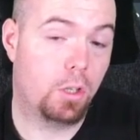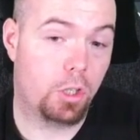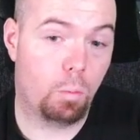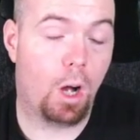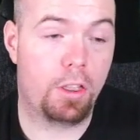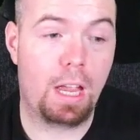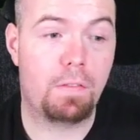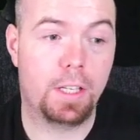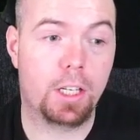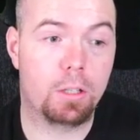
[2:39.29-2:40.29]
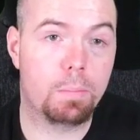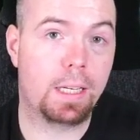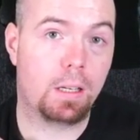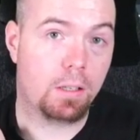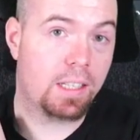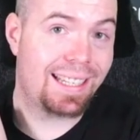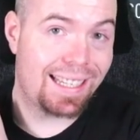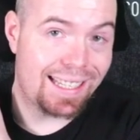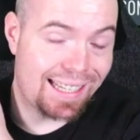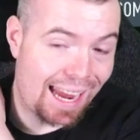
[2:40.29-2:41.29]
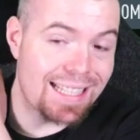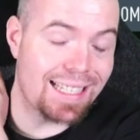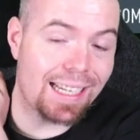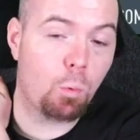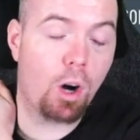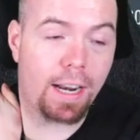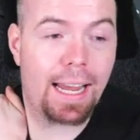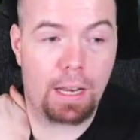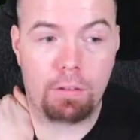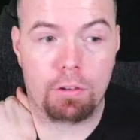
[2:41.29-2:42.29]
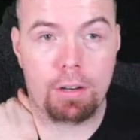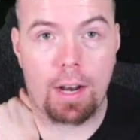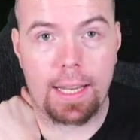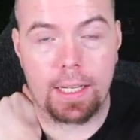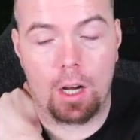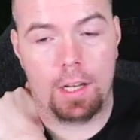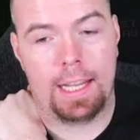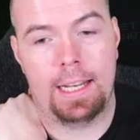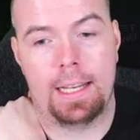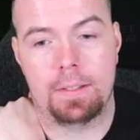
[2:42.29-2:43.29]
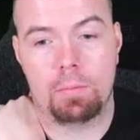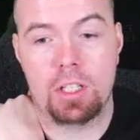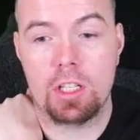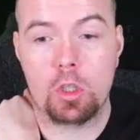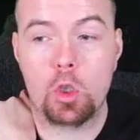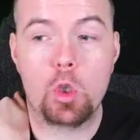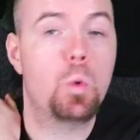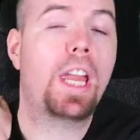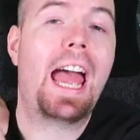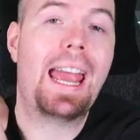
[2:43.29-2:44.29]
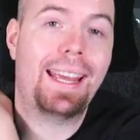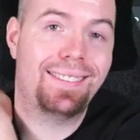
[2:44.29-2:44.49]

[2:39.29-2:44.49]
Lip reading: You are definitely going to be getting 183 rated card in this, which is 2K.